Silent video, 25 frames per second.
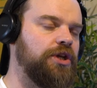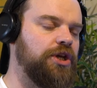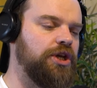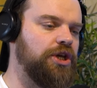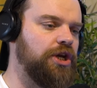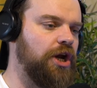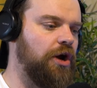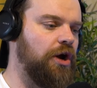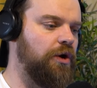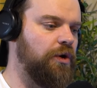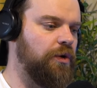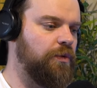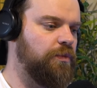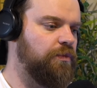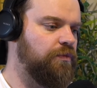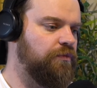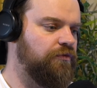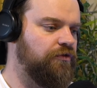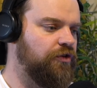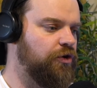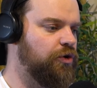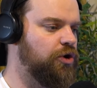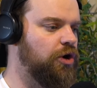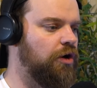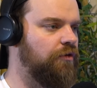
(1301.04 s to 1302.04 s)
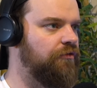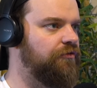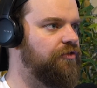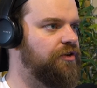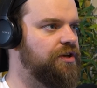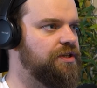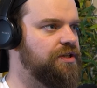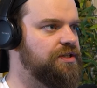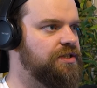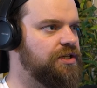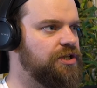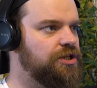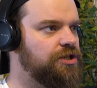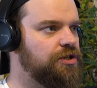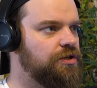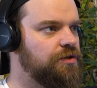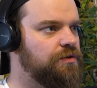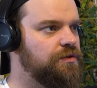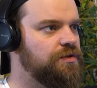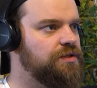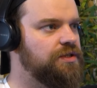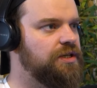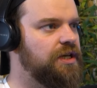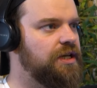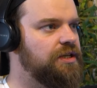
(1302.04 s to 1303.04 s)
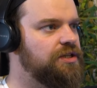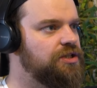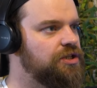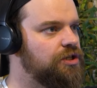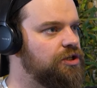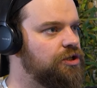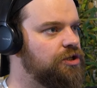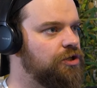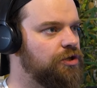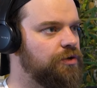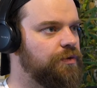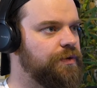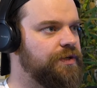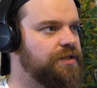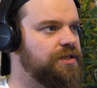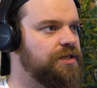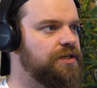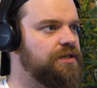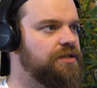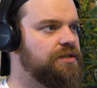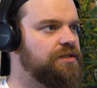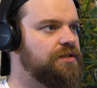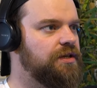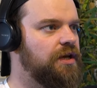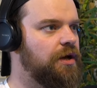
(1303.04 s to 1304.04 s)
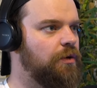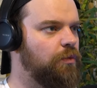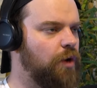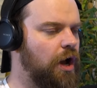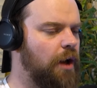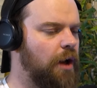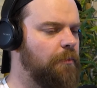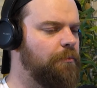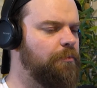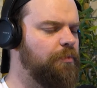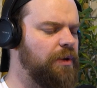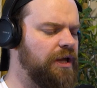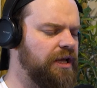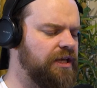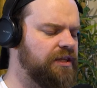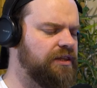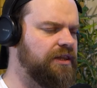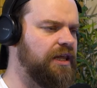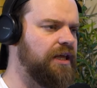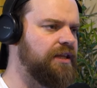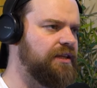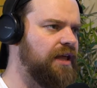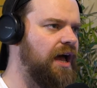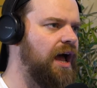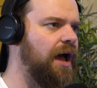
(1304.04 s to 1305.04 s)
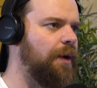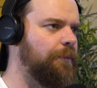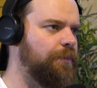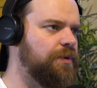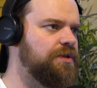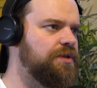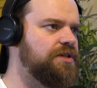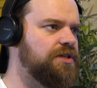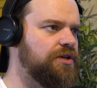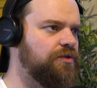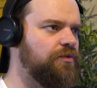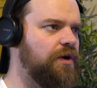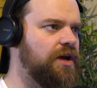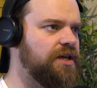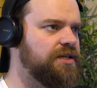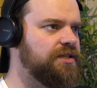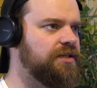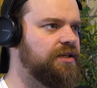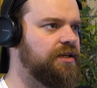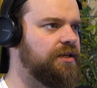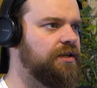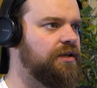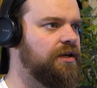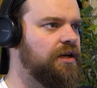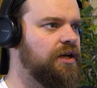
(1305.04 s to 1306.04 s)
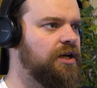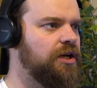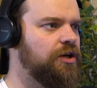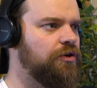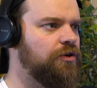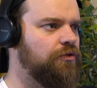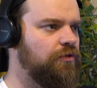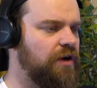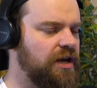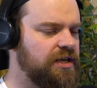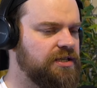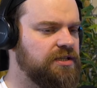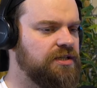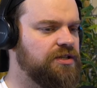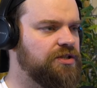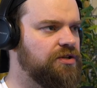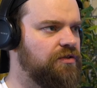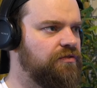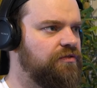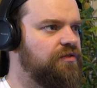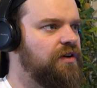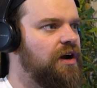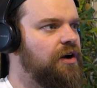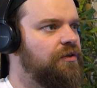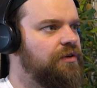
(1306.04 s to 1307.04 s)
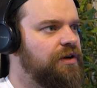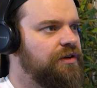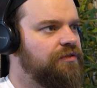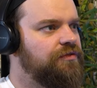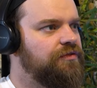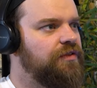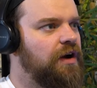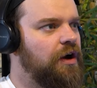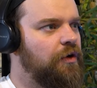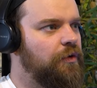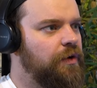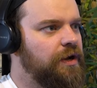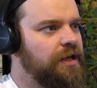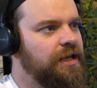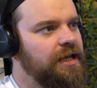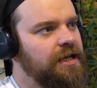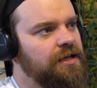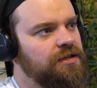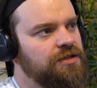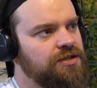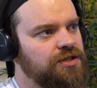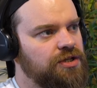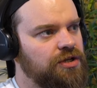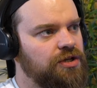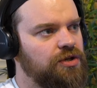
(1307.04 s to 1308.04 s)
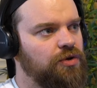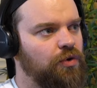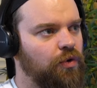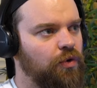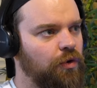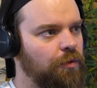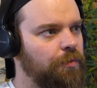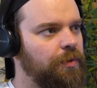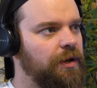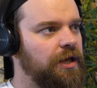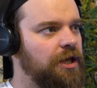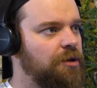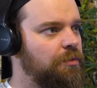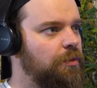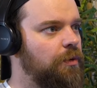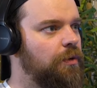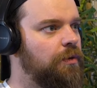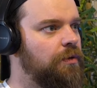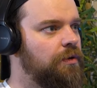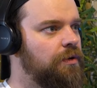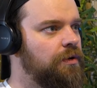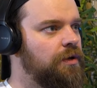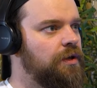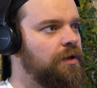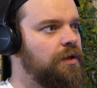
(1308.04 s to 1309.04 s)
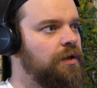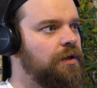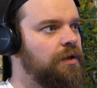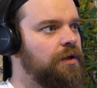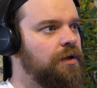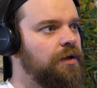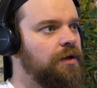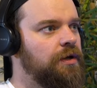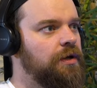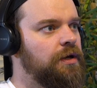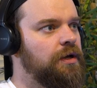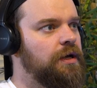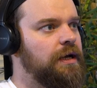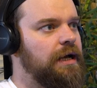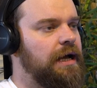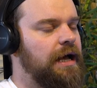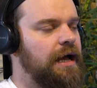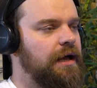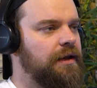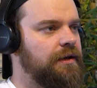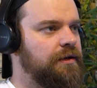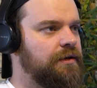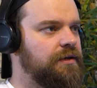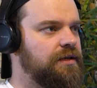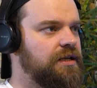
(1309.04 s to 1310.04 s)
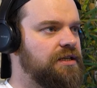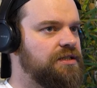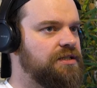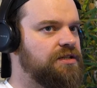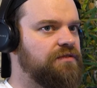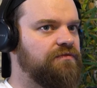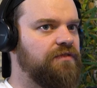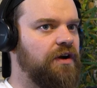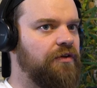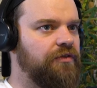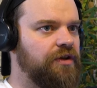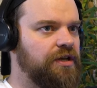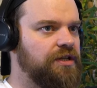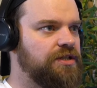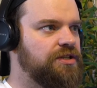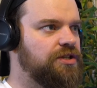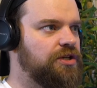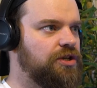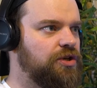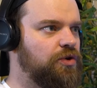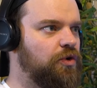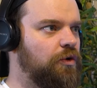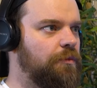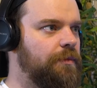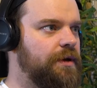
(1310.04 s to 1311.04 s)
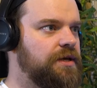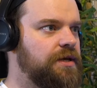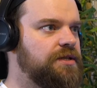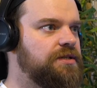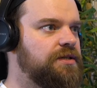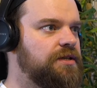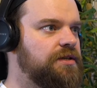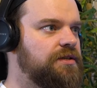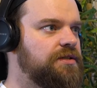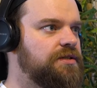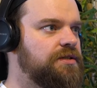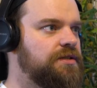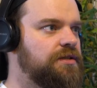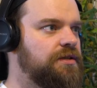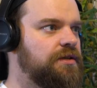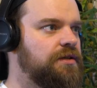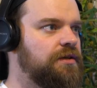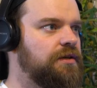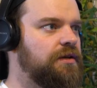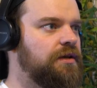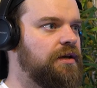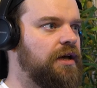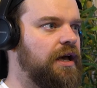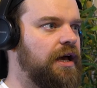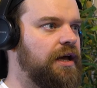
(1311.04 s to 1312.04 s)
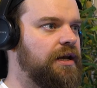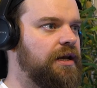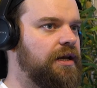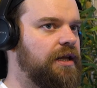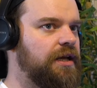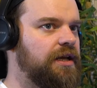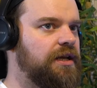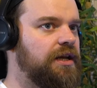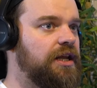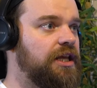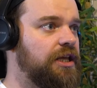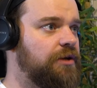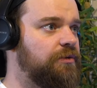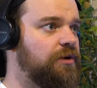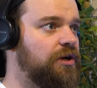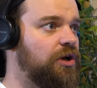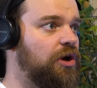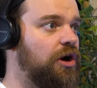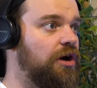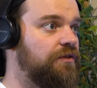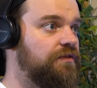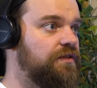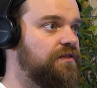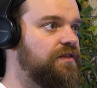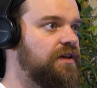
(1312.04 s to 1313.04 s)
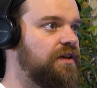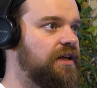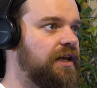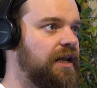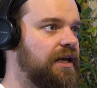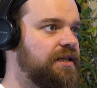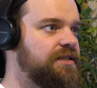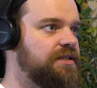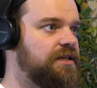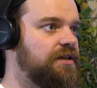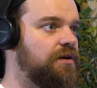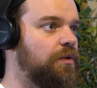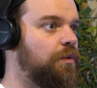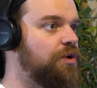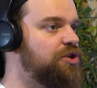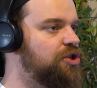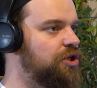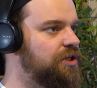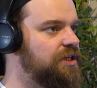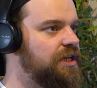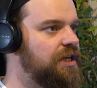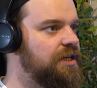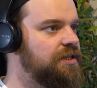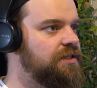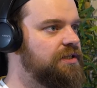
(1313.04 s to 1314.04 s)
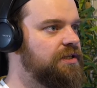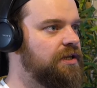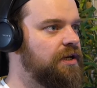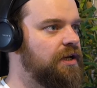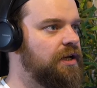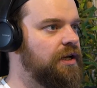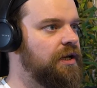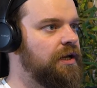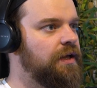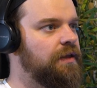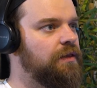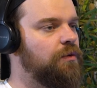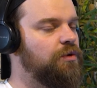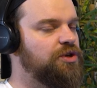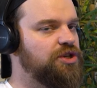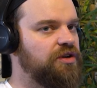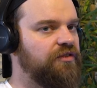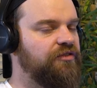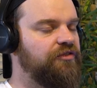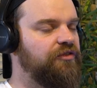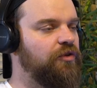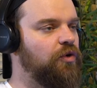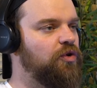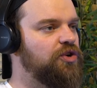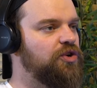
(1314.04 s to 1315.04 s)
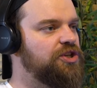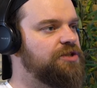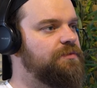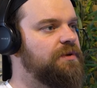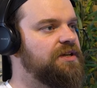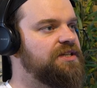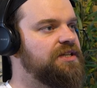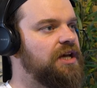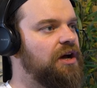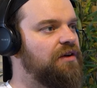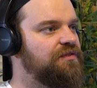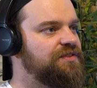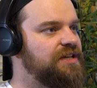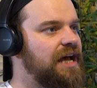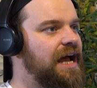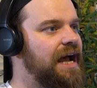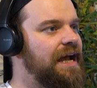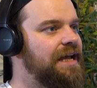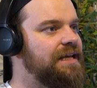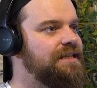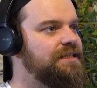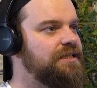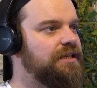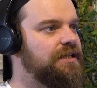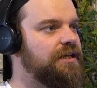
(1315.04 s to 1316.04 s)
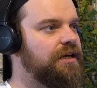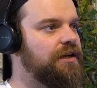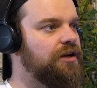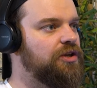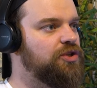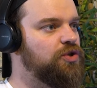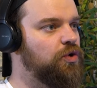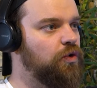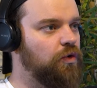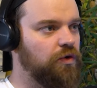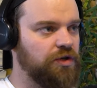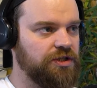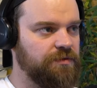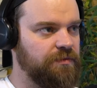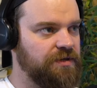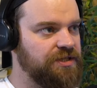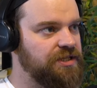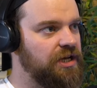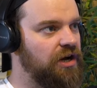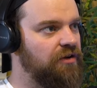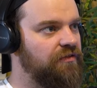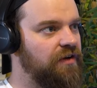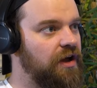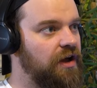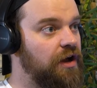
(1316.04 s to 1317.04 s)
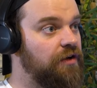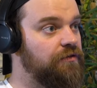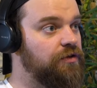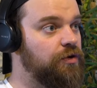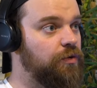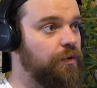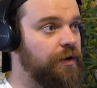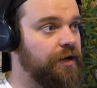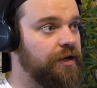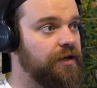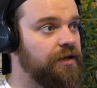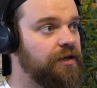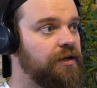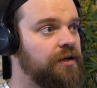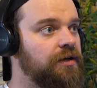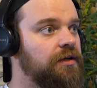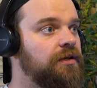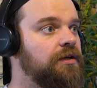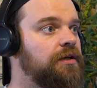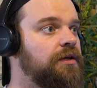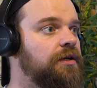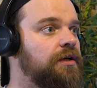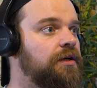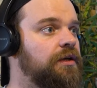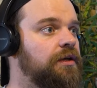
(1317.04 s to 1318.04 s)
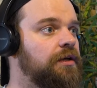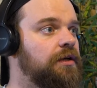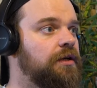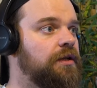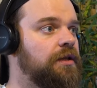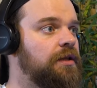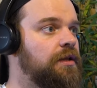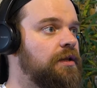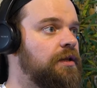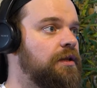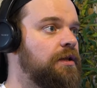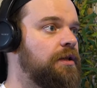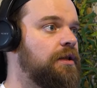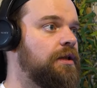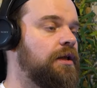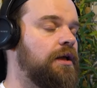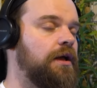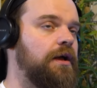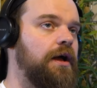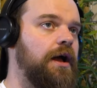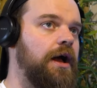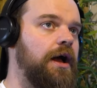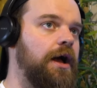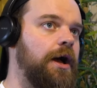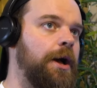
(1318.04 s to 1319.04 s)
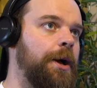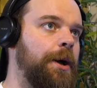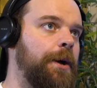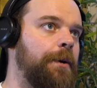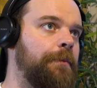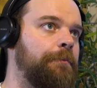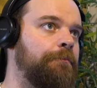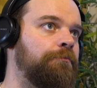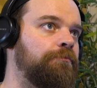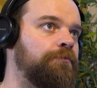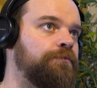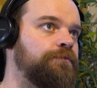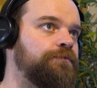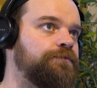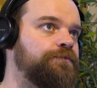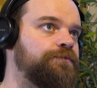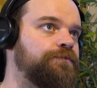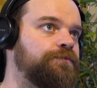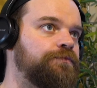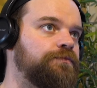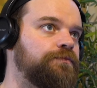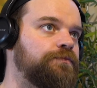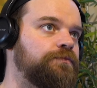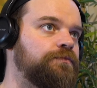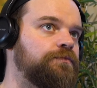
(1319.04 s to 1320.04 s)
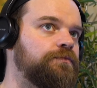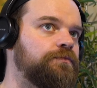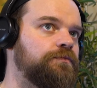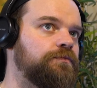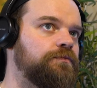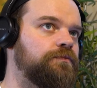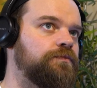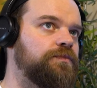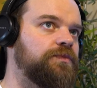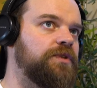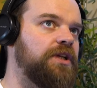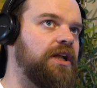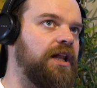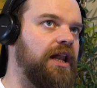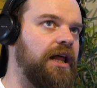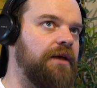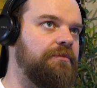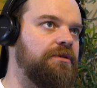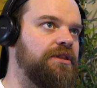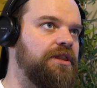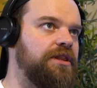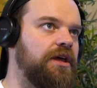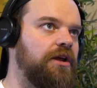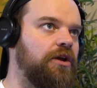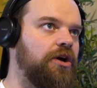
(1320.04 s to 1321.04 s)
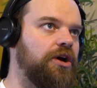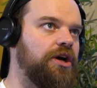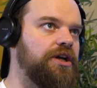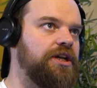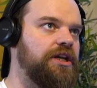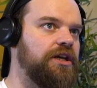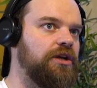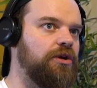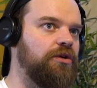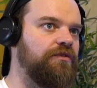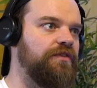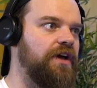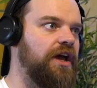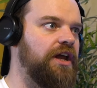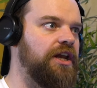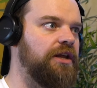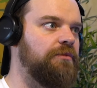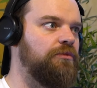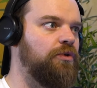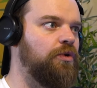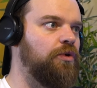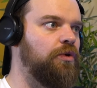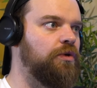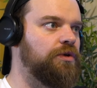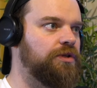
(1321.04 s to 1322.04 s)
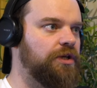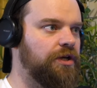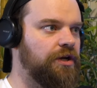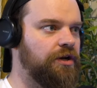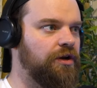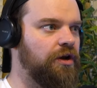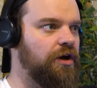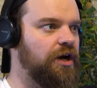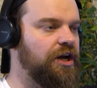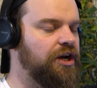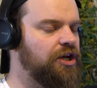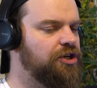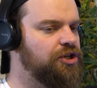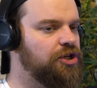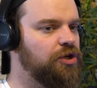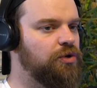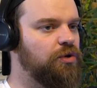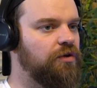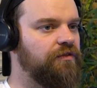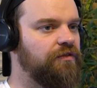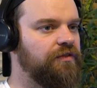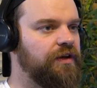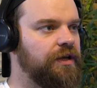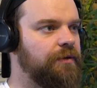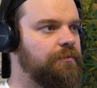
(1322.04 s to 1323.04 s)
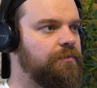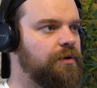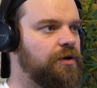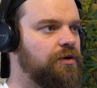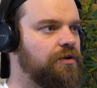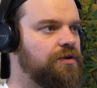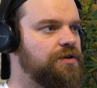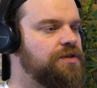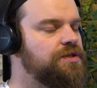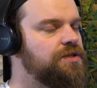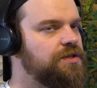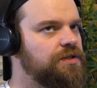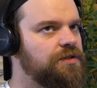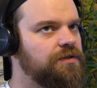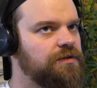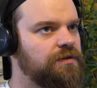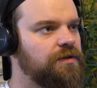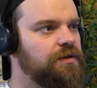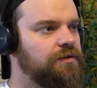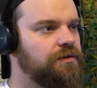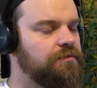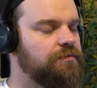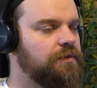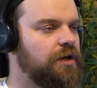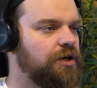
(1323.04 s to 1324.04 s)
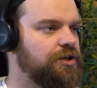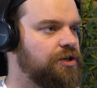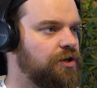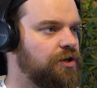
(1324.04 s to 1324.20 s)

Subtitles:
You know, through confidence issues, insecurities. A big thing that happens in wrestling. Wrestlers are very, very insecure people. And it's a very insecure business. And it can eat you alive if you let it, which I did, which I forced myself to hate it, and I talked myself out of the ring. Claiming that, like, I didn't love it anymore, And I do love it because I